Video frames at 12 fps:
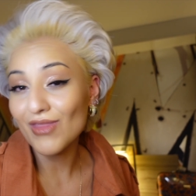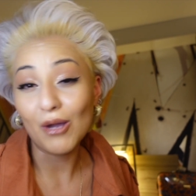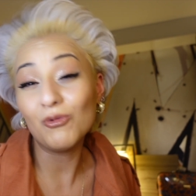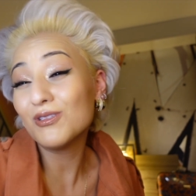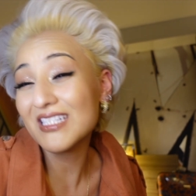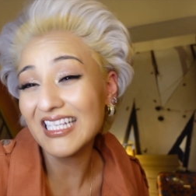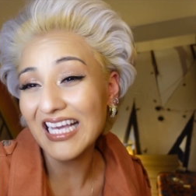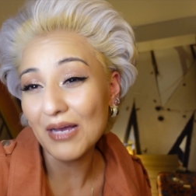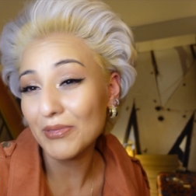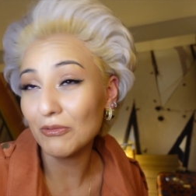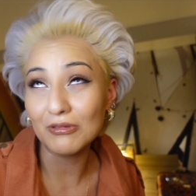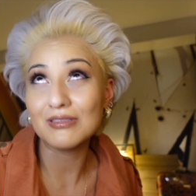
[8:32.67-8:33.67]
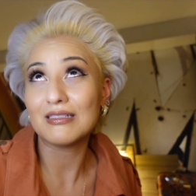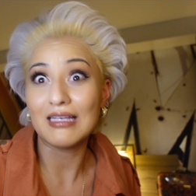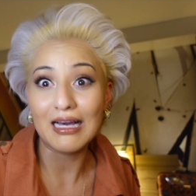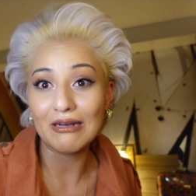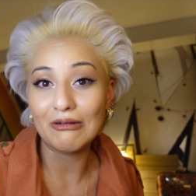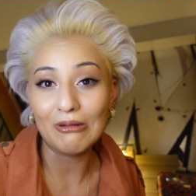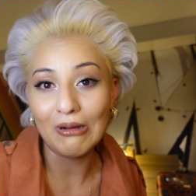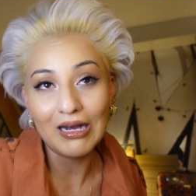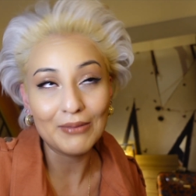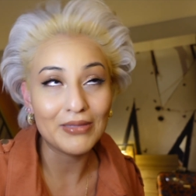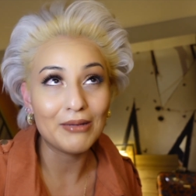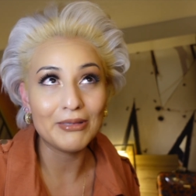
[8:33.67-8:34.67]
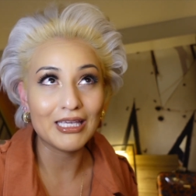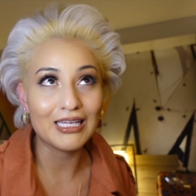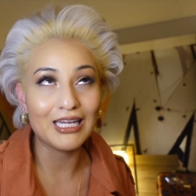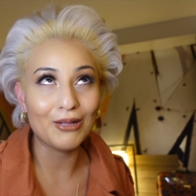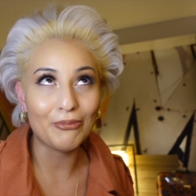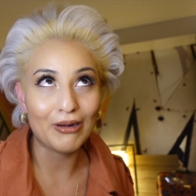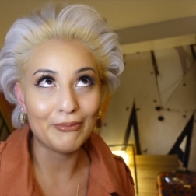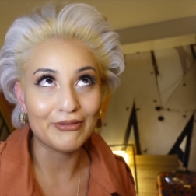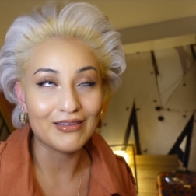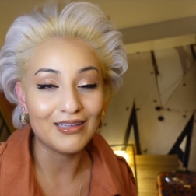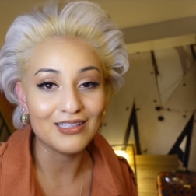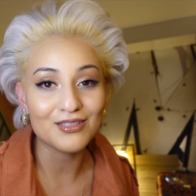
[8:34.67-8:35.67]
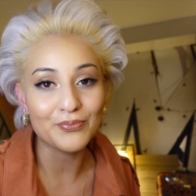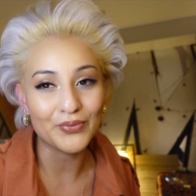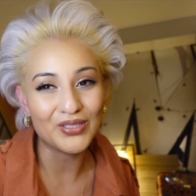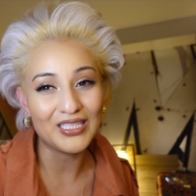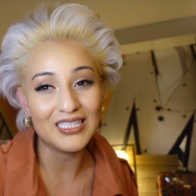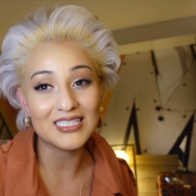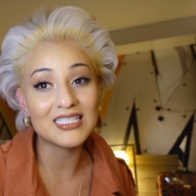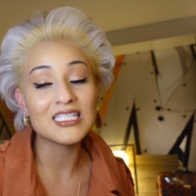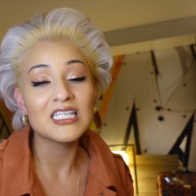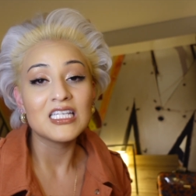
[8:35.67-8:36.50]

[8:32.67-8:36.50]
We'll see. I mean, we'll see. I don't know. I'm not making any promises, but